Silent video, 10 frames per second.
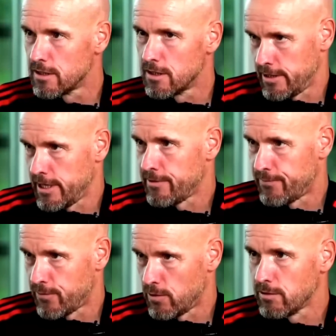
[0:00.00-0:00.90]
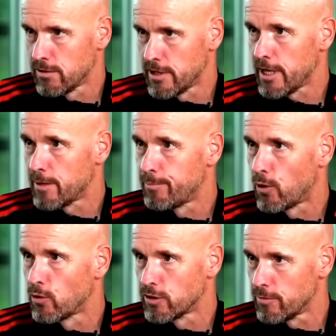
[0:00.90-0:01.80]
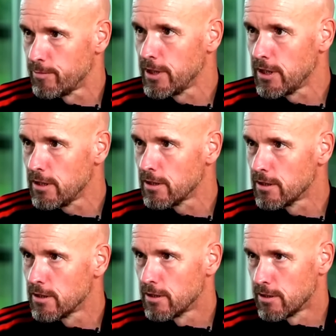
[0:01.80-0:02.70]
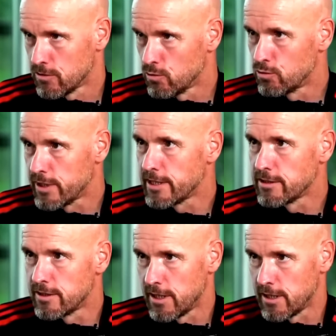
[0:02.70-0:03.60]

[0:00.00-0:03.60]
But things would unravel quickly into the opposite direction.